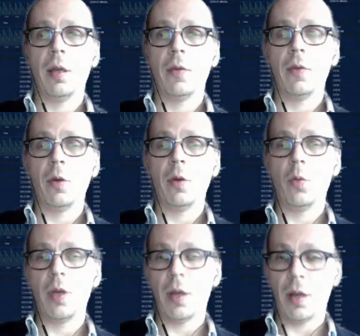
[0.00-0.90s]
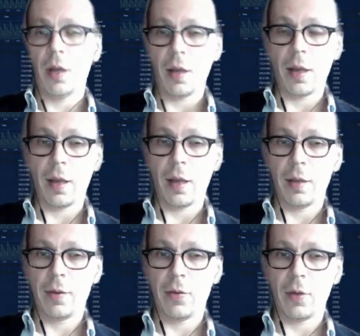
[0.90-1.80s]
think we are at
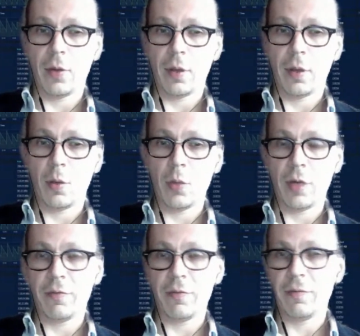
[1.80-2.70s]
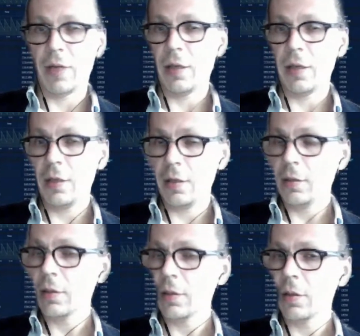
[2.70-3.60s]
we have
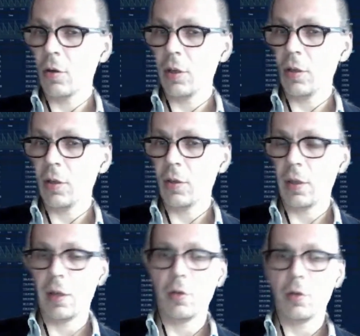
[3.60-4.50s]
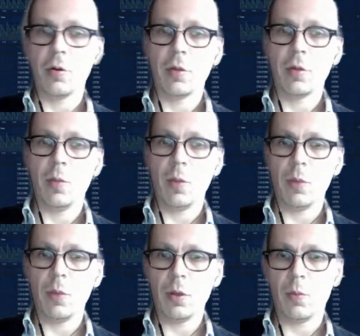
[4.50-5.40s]
19 colleagues and core team
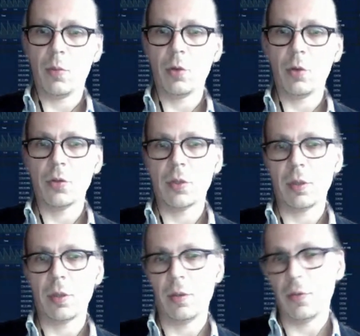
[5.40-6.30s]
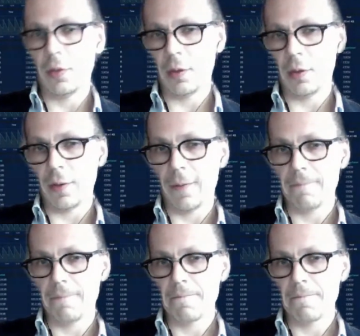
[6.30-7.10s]
members, both in the